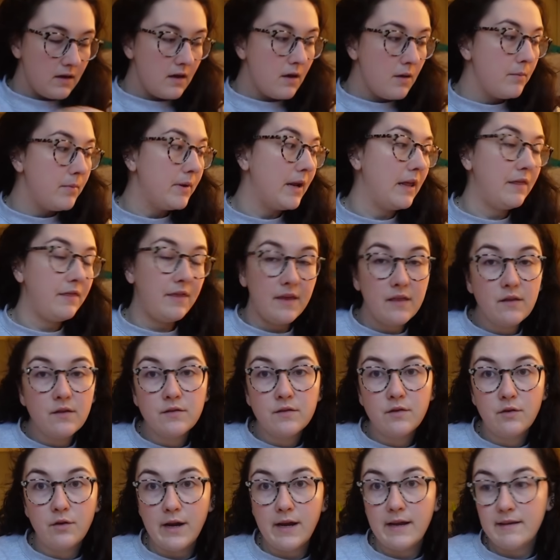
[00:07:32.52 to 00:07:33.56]
But I think this
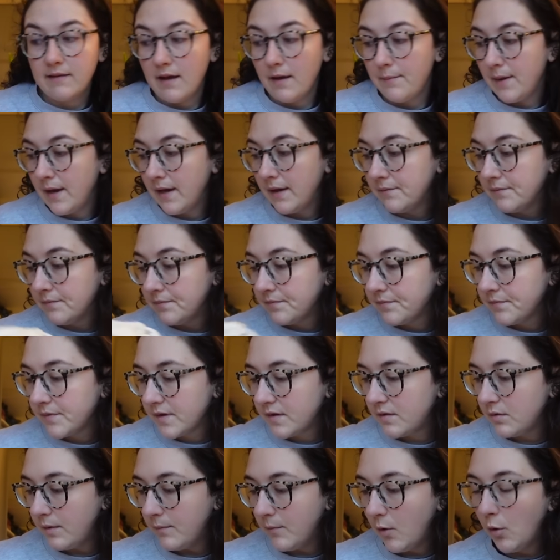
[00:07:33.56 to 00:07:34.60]
grey's coming,
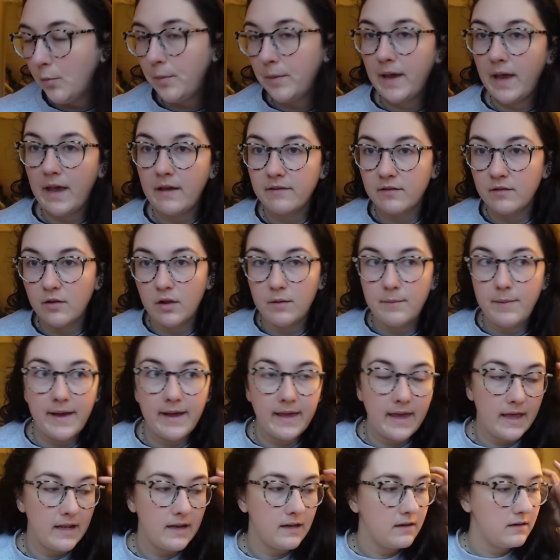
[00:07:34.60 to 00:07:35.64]
so I'm hoping I can slot it back
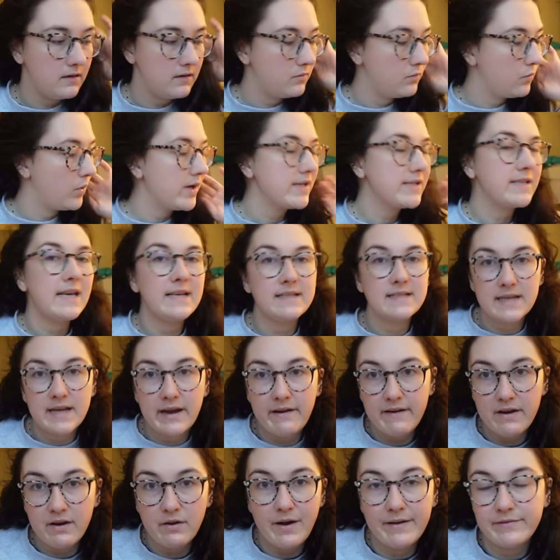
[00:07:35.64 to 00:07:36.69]
in. Worst case
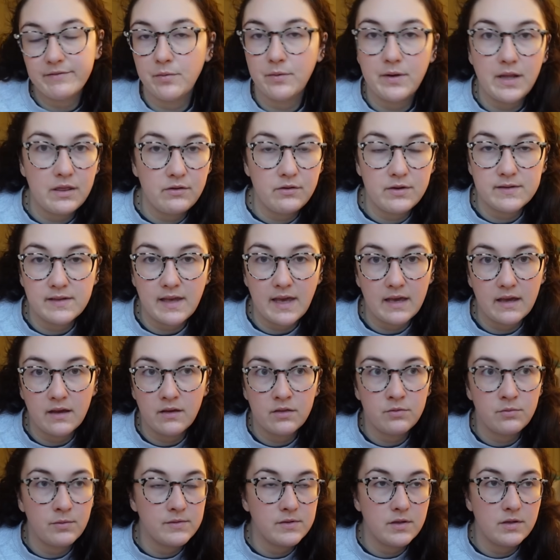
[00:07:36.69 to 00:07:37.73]
scenario, I'll have
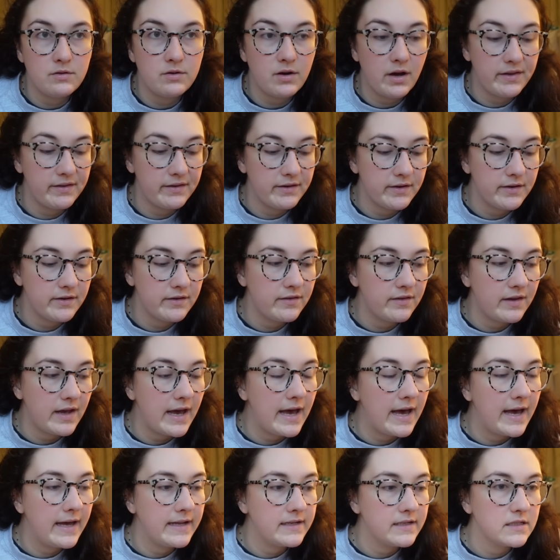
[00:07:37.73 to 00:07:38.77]
23 colours,
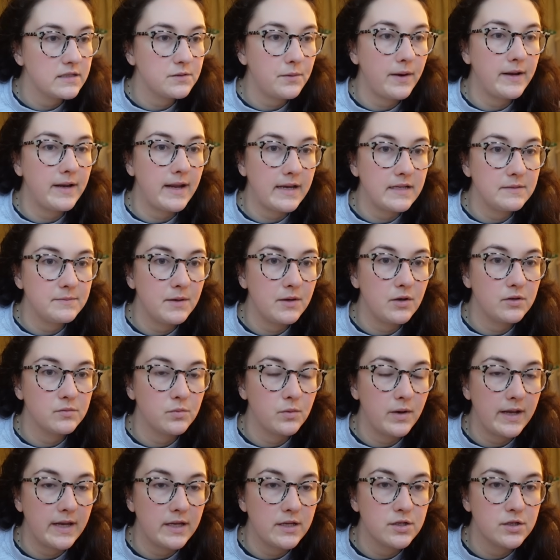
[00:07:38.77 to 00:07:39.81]
and it's quite nice because
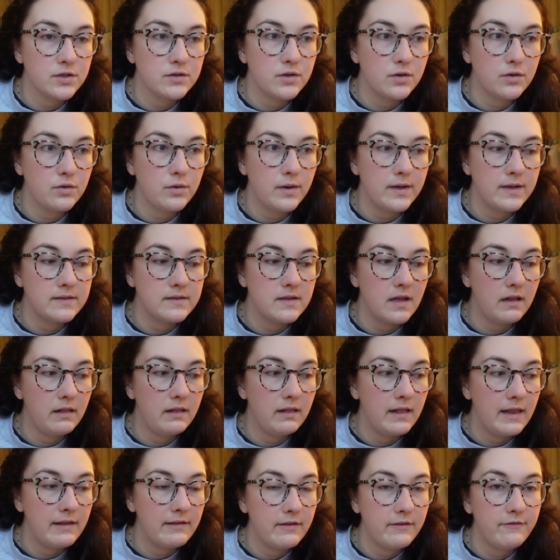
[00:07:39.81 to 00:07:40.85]
what I can just do is
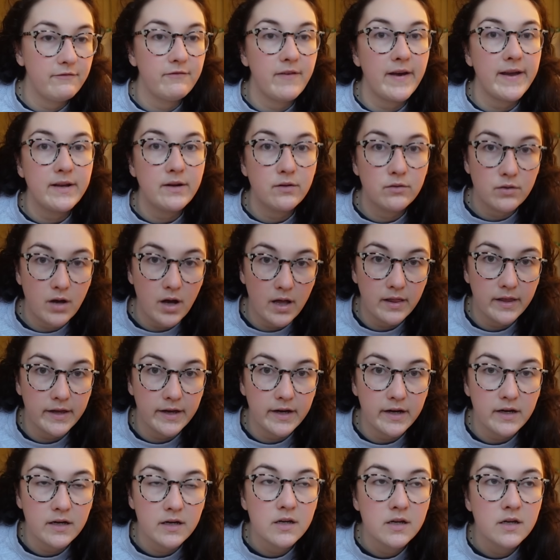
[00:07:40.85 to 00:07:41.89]
the final
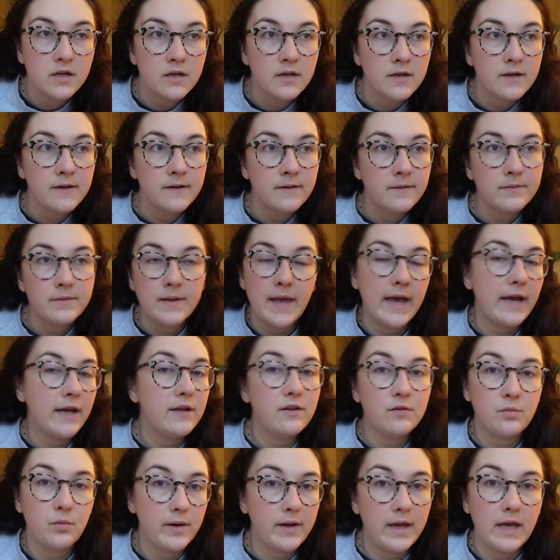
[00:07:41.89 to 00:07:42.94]
colour, I could
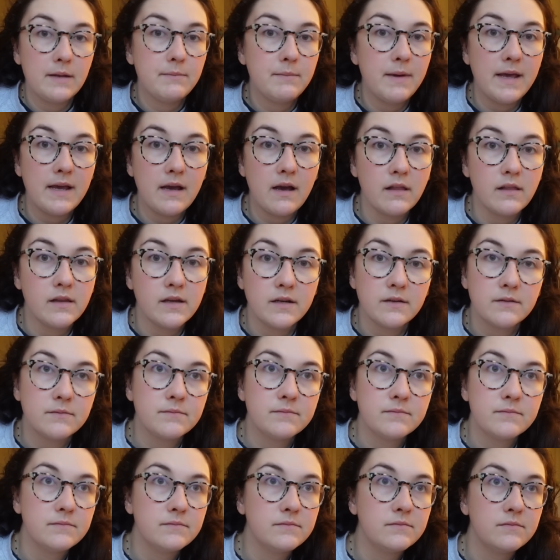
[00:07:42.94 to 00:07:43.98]
just work it in main colour,
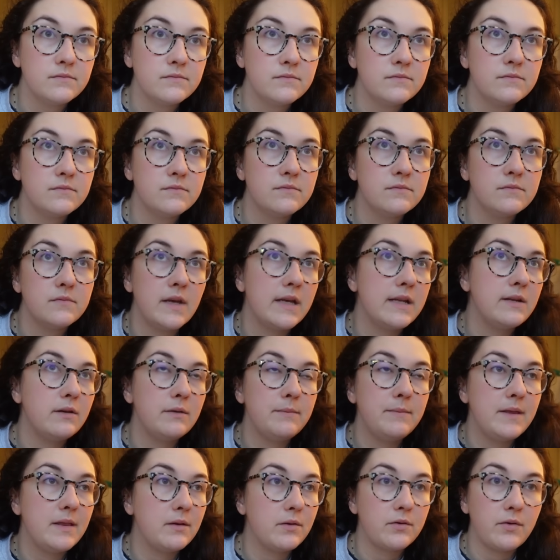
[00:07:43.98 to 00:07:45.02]
and it would
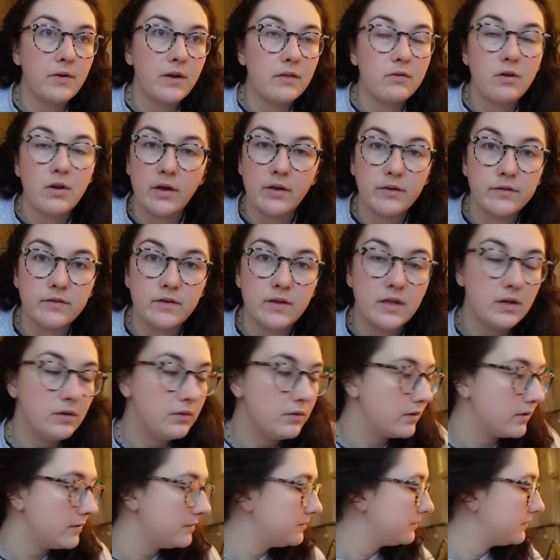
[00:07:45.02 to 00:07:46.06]
mean there were 23 colours in the yoke.